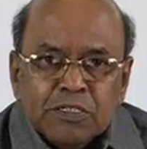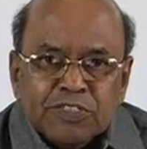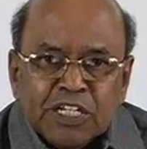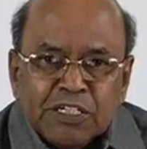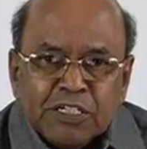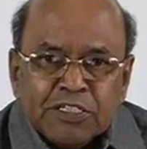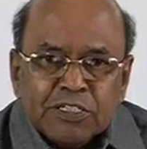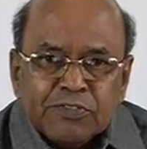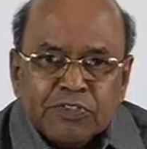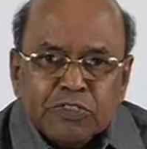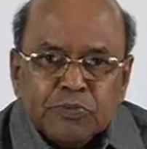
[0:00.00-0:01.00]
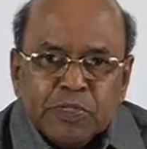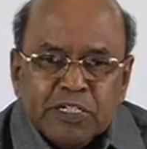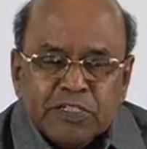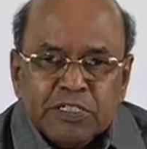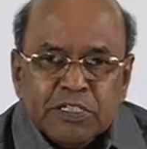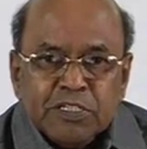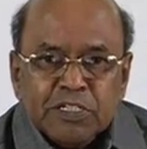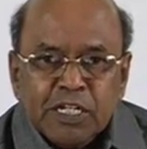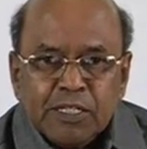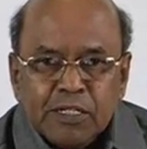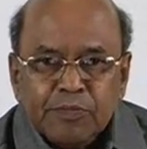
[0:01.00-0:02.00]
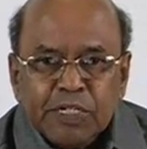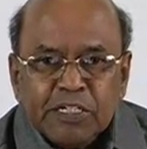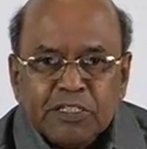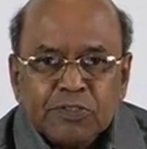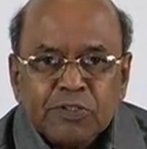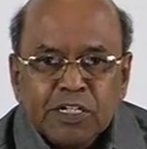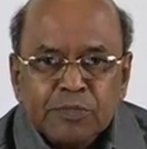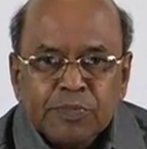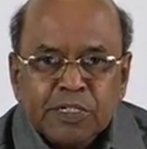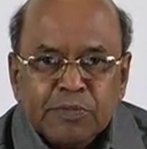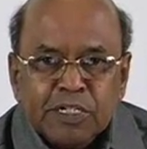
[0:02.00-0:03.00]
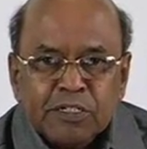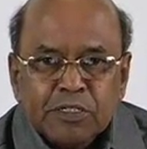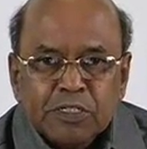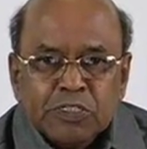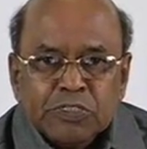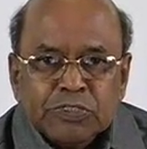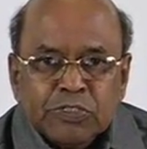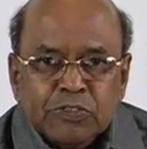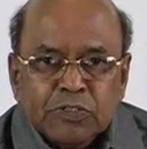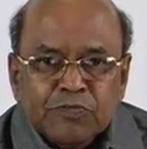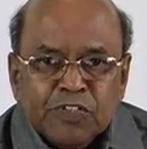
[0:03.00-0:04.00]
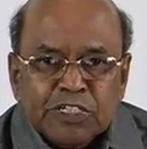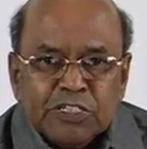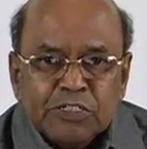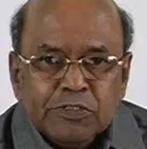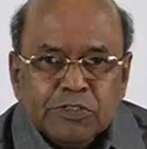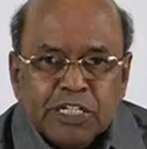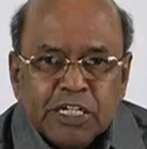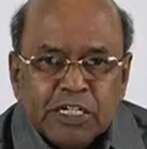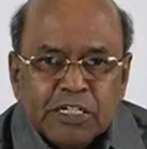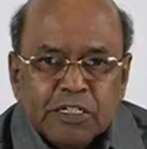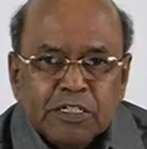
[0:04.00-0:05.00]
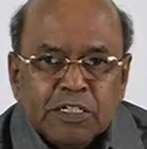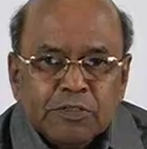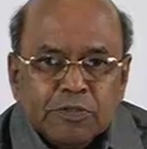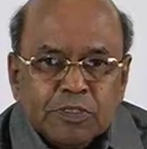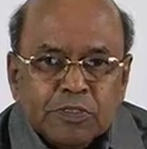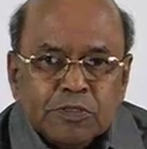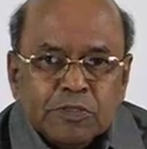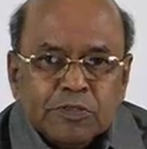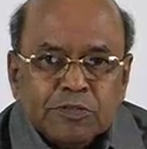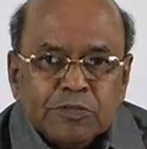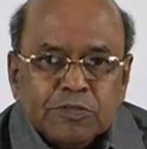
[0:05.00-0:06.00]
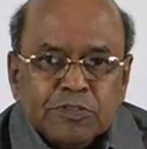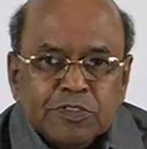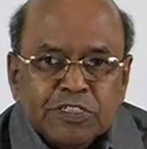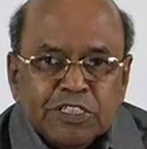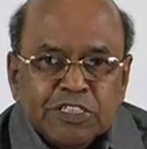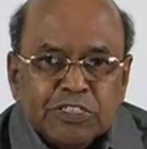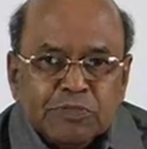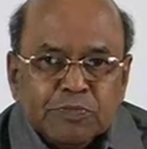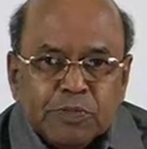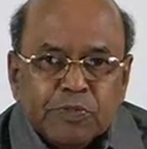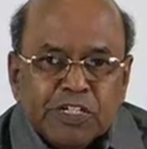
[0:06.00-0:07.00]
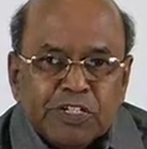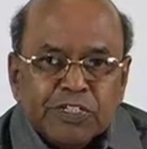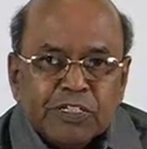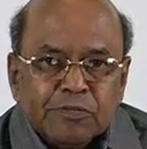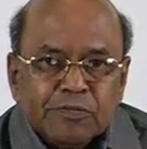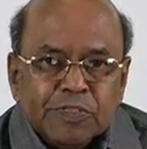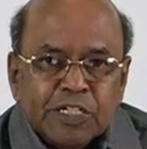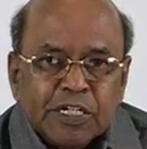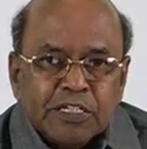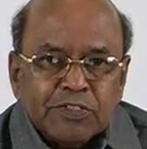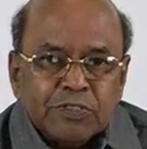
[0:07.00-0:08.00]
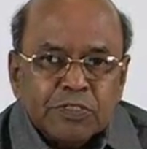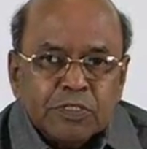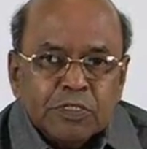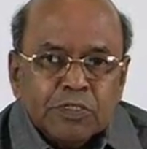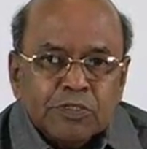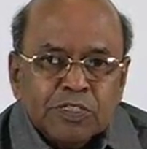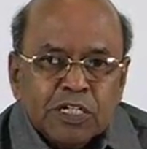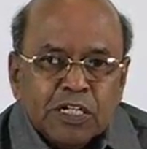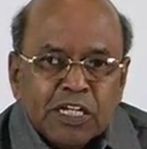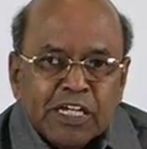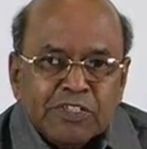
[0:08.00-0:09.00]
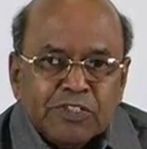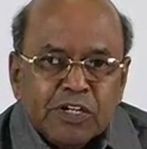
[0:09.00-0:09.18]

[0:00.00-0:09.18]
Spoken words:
centers of the spheres, it is nothing but a square pyramid. So first you take in the simple position, that is the line